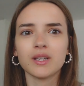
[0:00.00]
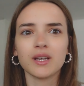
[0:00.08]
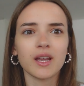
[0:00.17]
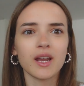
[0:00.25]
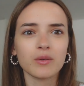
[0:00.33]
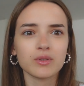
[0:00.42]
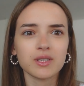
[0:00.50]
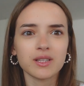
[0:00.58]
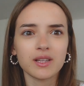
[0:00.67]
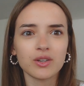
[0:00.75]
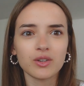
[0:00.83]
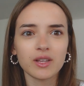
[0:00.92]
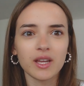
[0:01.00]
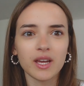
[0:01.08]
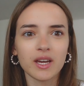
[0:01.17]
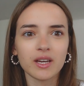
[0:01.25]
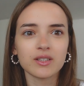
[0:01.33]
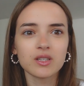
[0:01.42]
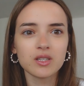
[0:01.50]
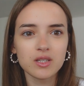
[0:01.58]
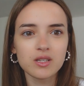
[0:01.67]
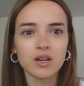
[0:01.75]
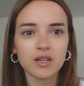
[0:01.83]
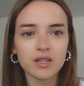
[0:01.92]
And I was literally
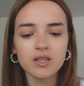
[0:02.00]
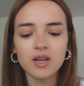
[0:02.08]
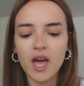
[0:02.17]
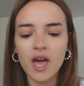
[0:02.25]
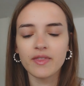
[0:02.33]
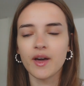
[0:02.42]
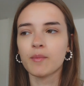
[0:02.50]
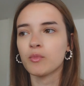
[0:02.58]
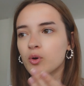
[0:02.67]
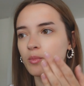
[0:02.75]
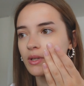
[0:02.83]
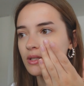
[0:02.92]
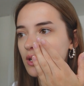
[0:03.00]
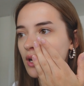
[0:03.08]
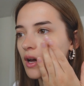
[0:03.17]
stunned at that moment.